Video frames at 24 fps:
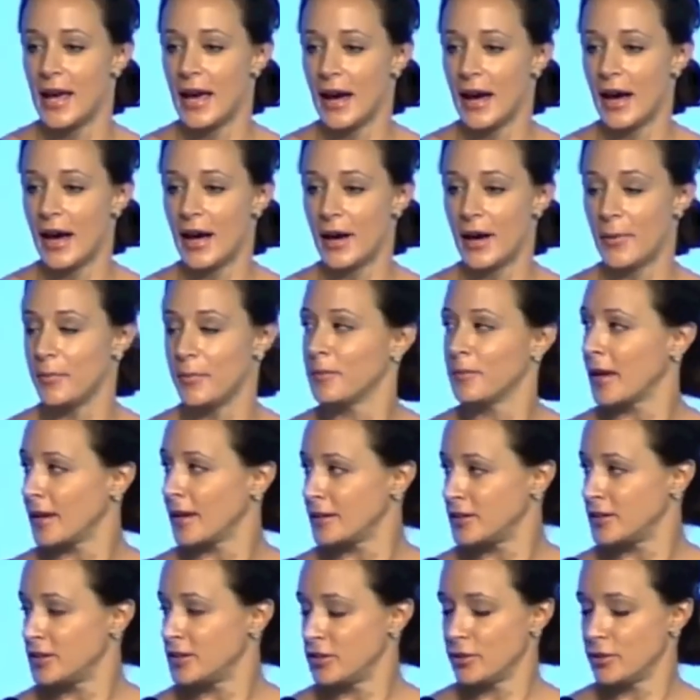
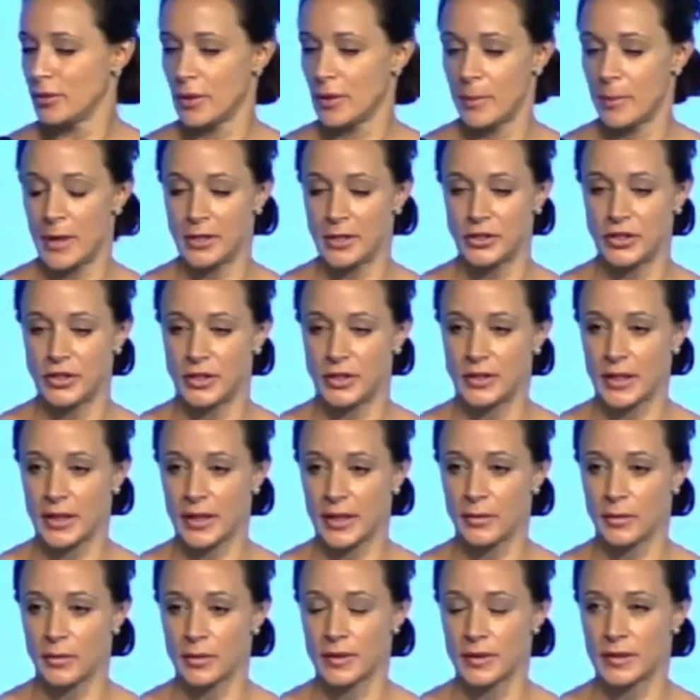As you mentioned,
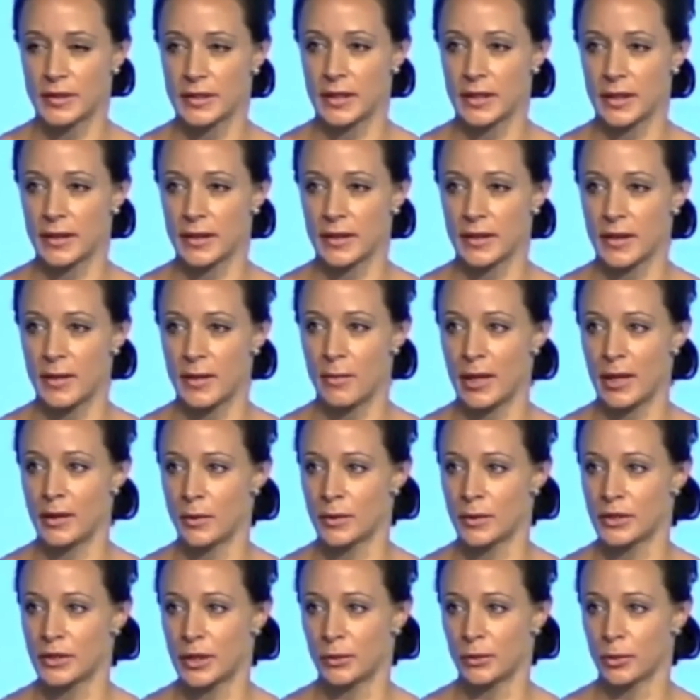I was in bed
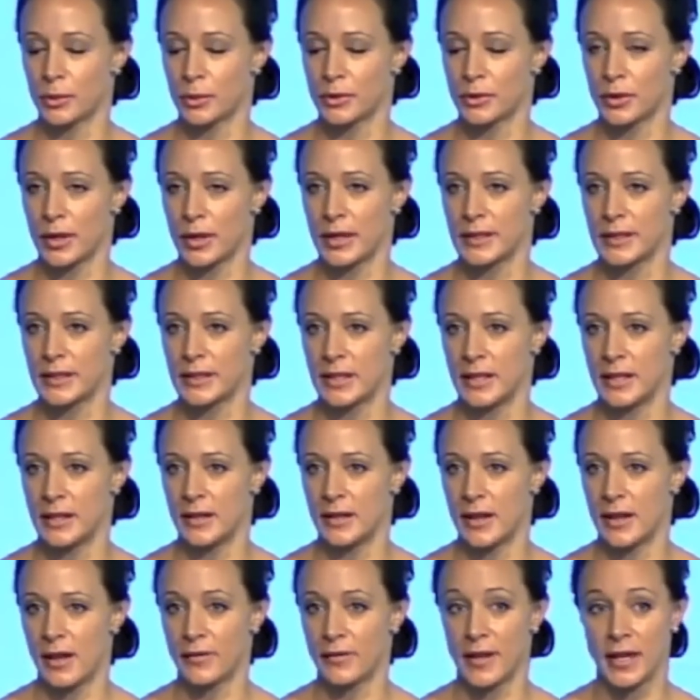with General Petraeus in
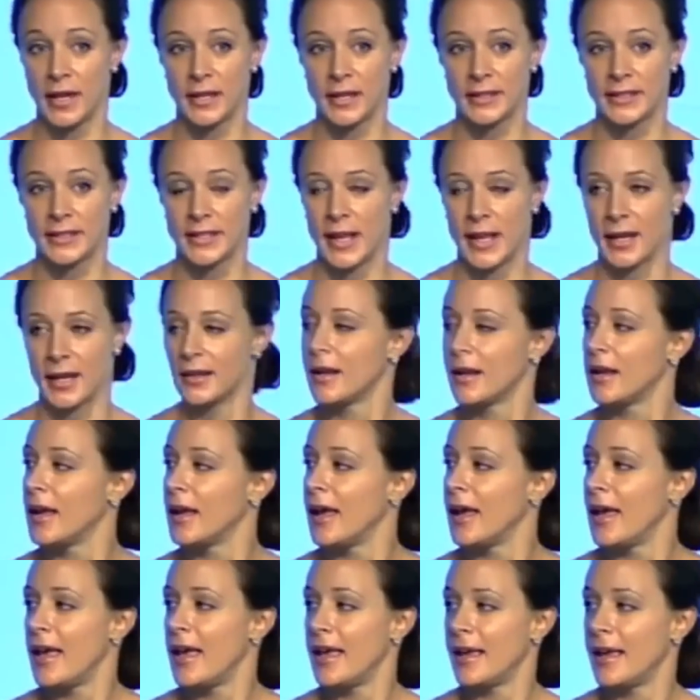Afghanistan,
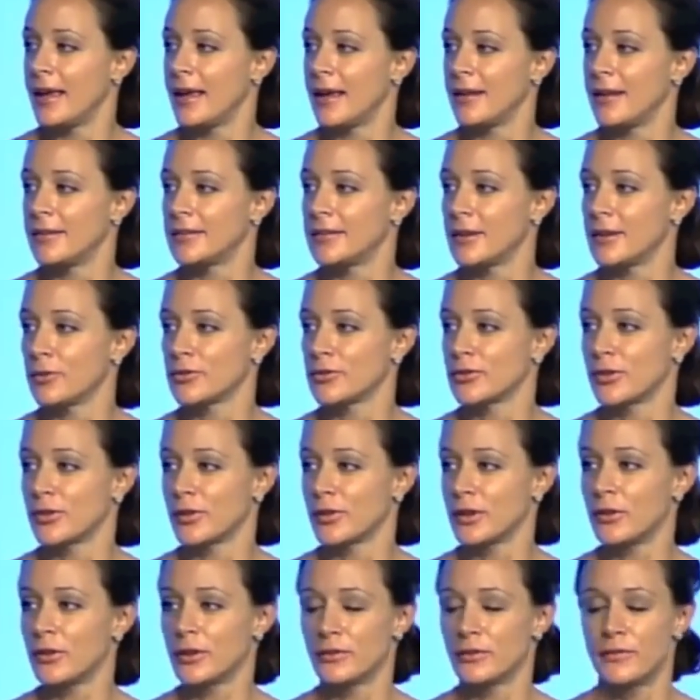and it was a
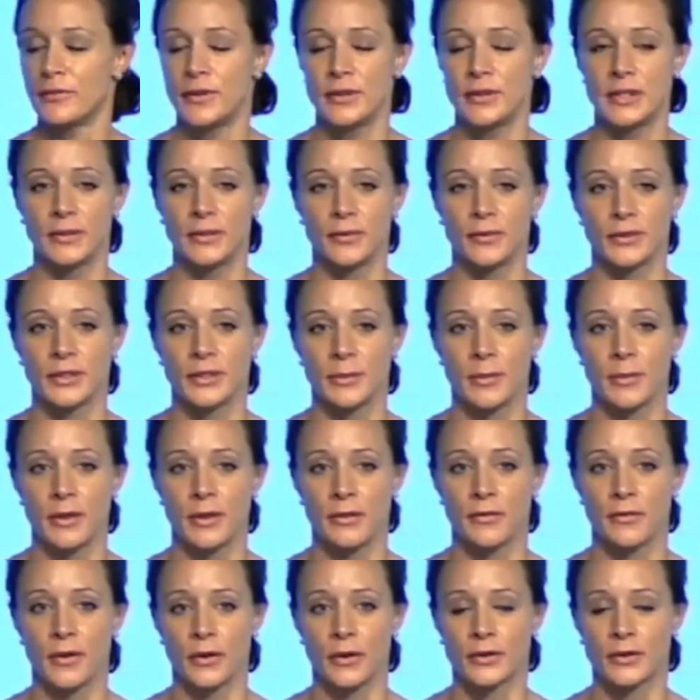little confusing for some of
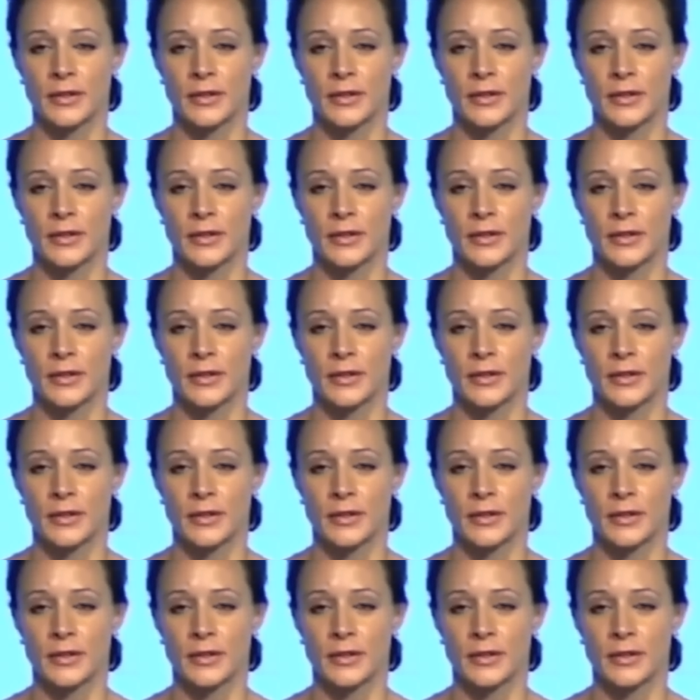the folks